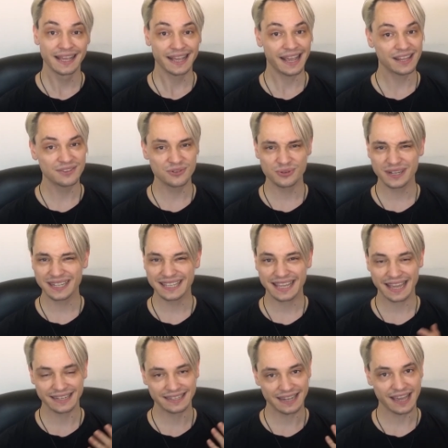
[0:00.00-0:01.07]
and you really
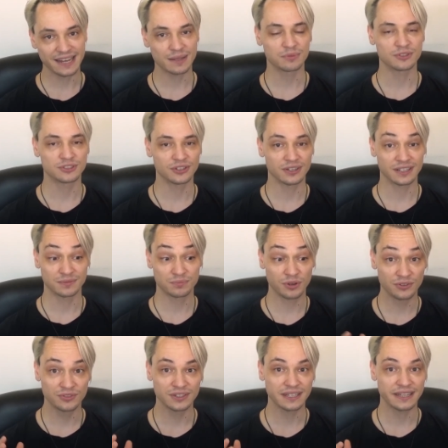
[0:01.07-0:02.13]
can't line up your shot as
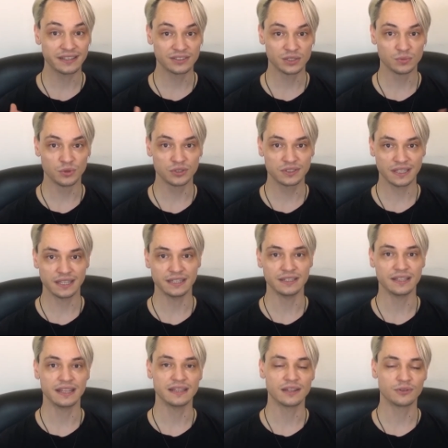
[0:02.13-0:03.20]
perfectly as you would
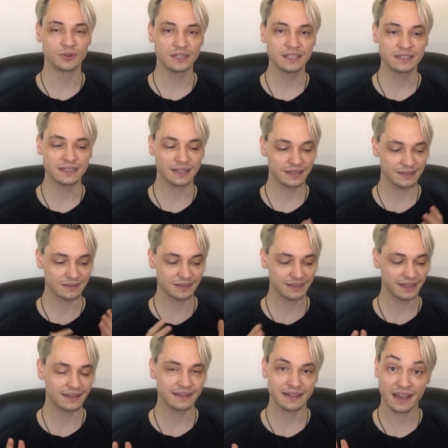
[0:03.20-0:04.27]
in a real
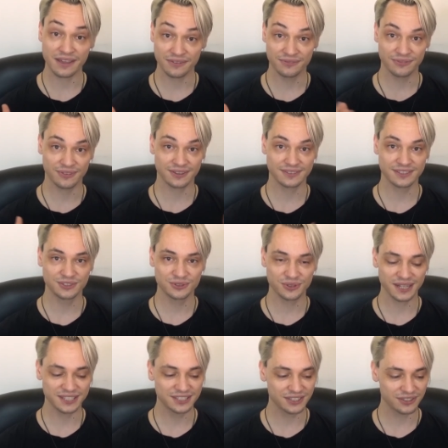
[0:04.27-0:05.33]
life
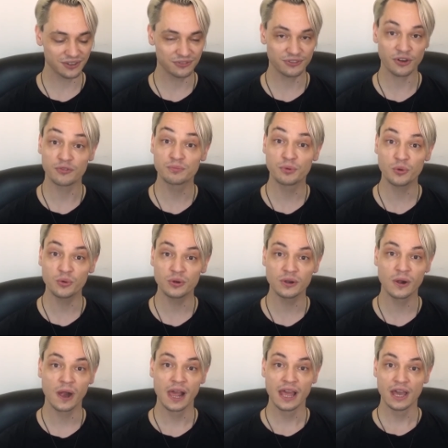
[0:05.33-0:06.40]
situation of
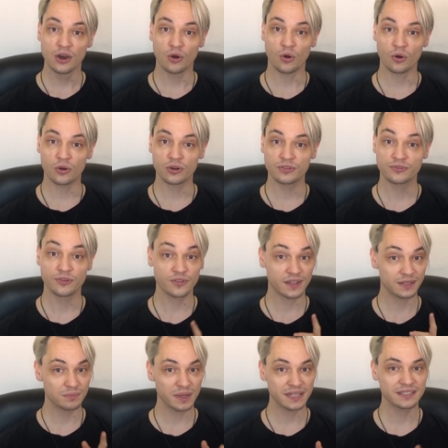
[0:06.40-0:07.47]
pool, or for
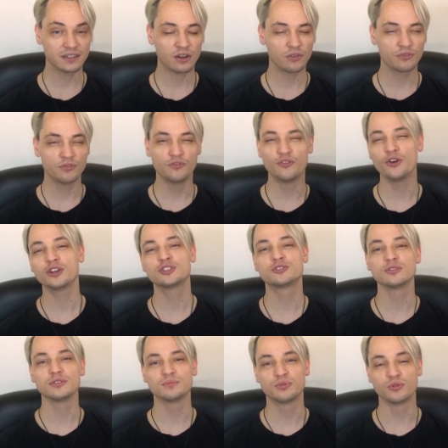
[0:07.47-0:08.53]
that matter of
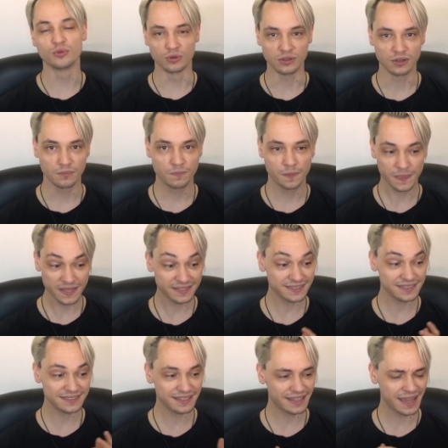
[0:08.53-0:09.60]
virtual pool. This
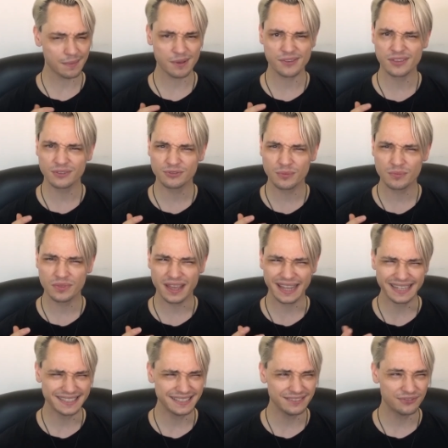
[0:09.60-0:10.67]
is a game I think from
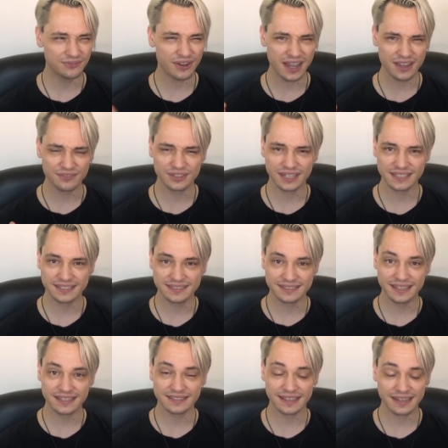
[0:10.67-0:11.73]
95,
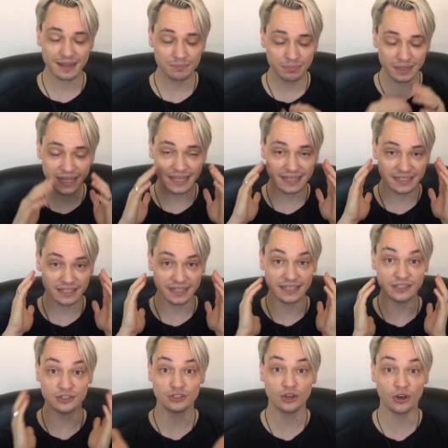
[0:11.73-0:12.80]
96, and I played it
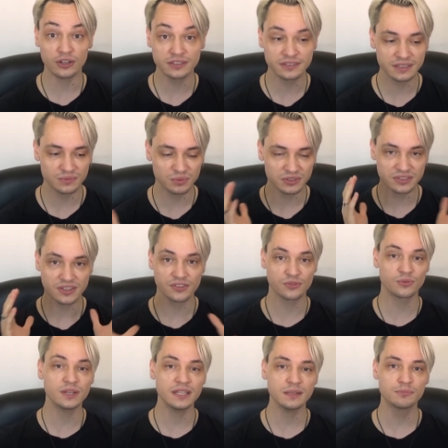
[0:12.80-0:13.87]
in DOS. It was
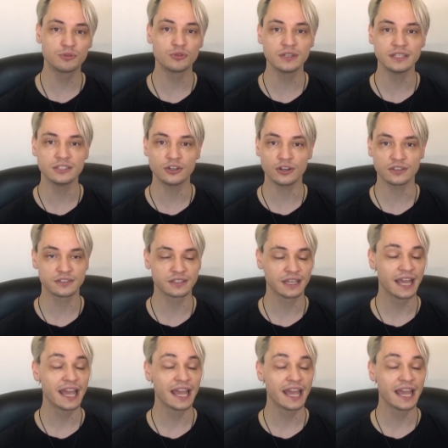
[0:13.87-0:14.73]
3D pool in DOS.